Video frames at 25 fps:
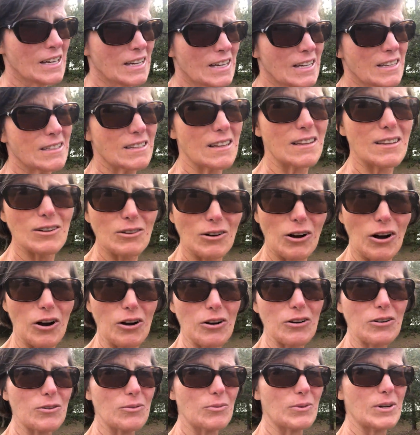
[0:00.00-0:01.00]
it's a little
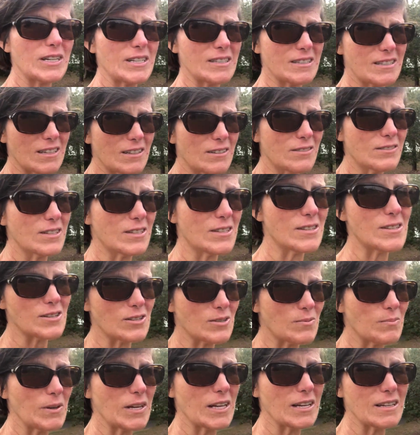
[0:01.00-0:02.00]
harder when it's illnesses
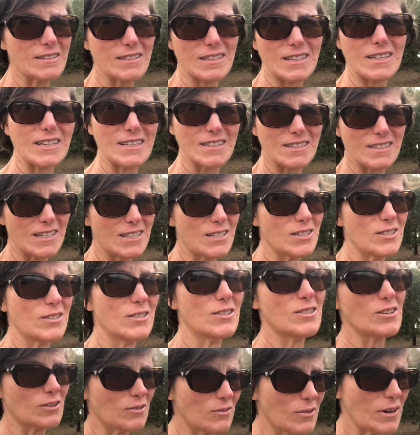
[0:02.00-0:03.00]
because, like I said, you
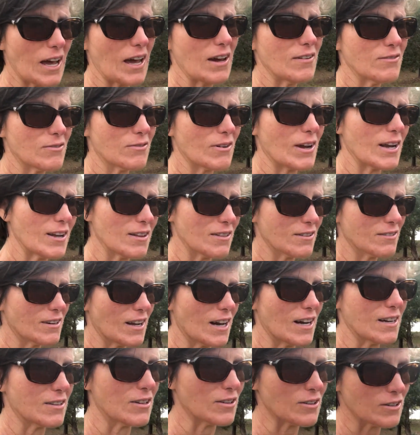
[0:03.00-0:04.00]
don't have a regular
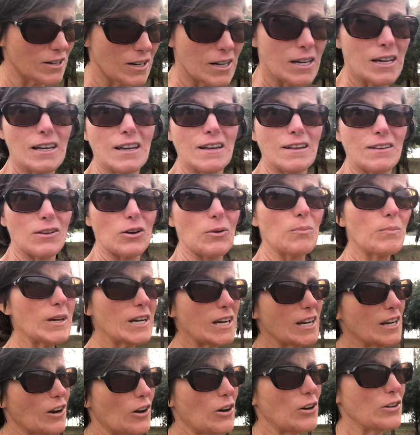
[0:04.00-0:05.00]
doctor. So, but
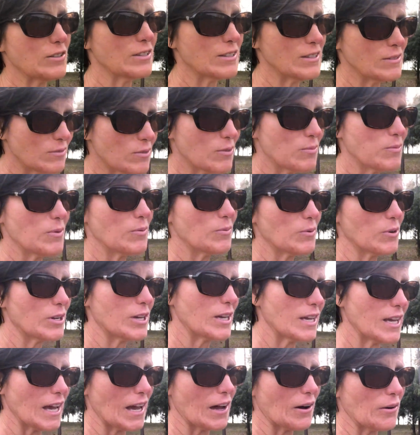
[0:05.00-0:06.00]
it all seems to be
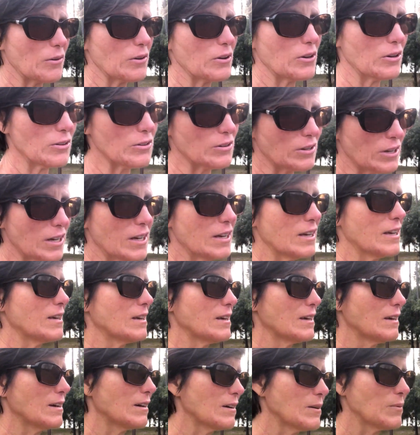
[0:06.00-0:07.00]
working out good.
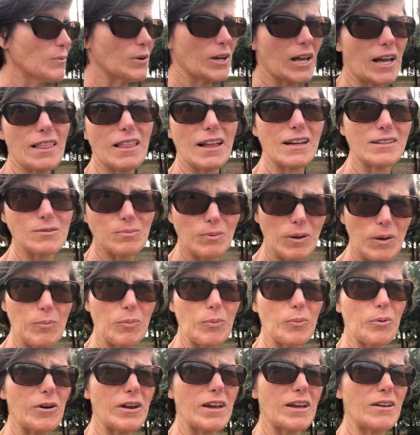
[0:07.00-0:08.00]
We got lots of people
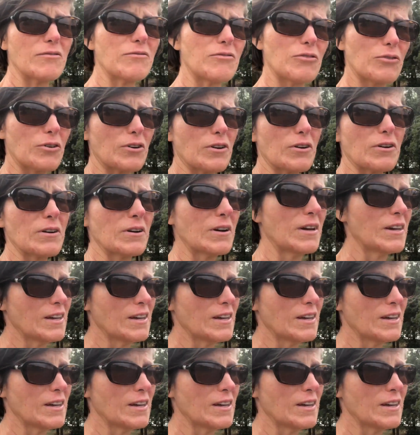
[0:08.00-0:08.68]
praying for her.